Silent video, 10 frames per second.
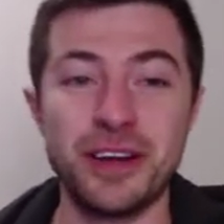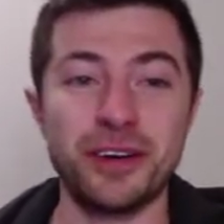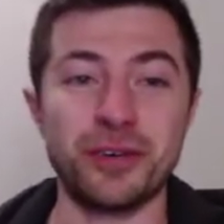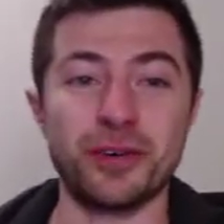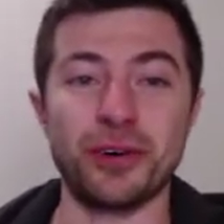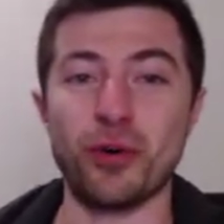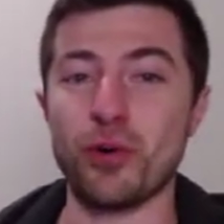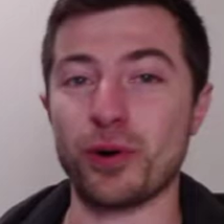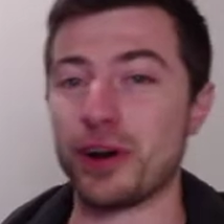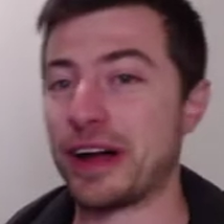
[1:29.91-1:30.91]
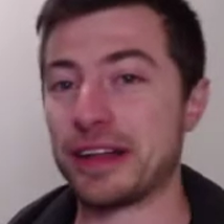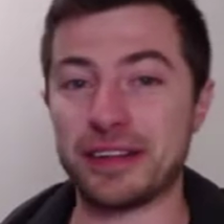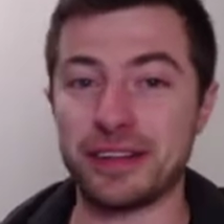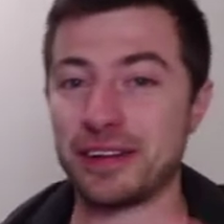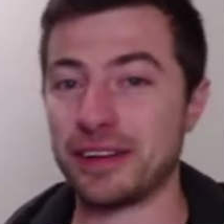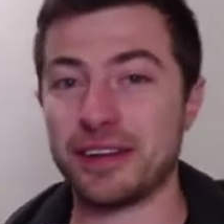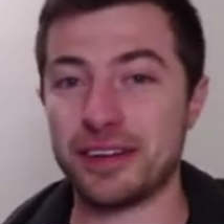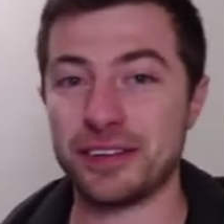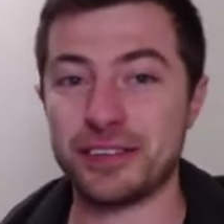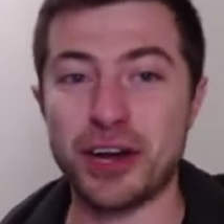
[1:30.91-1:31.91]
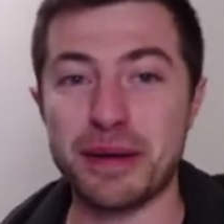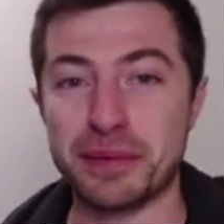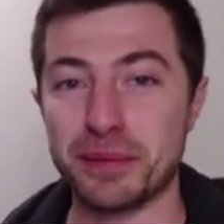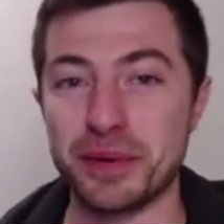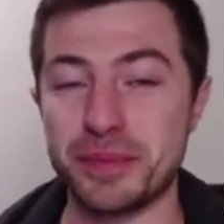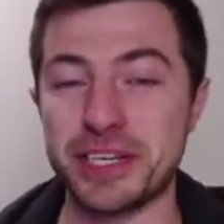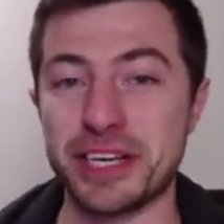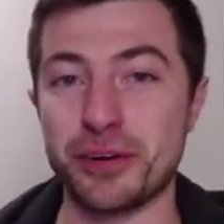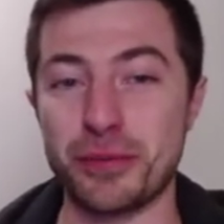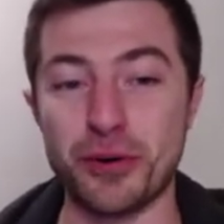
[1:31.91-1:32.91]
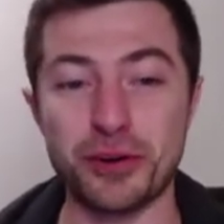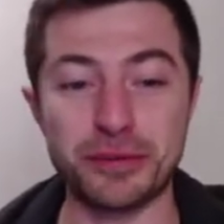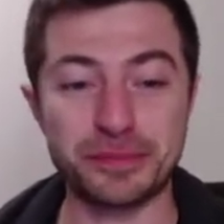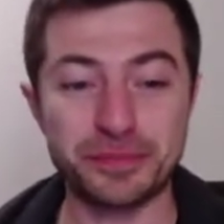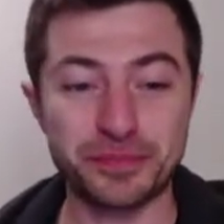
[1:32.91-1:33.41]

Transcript: or organize times with a particular opponent.